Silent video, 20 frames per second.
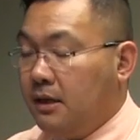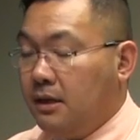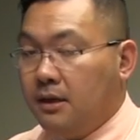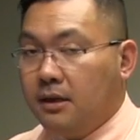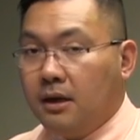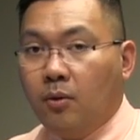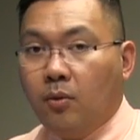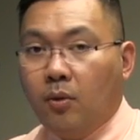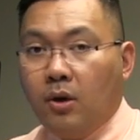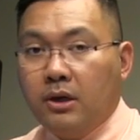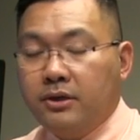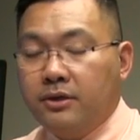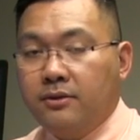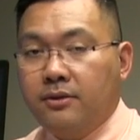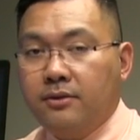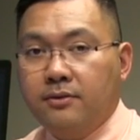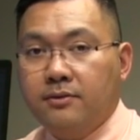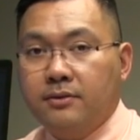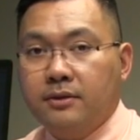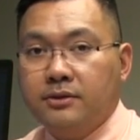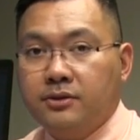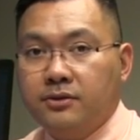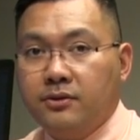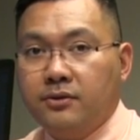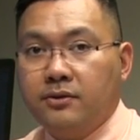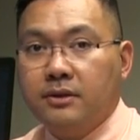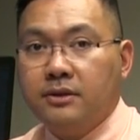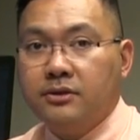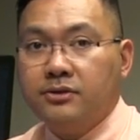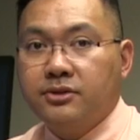And I'll walk you through it so
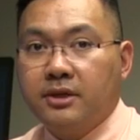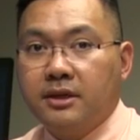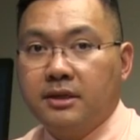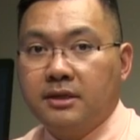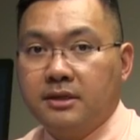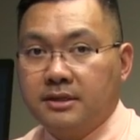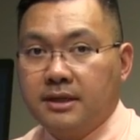you understand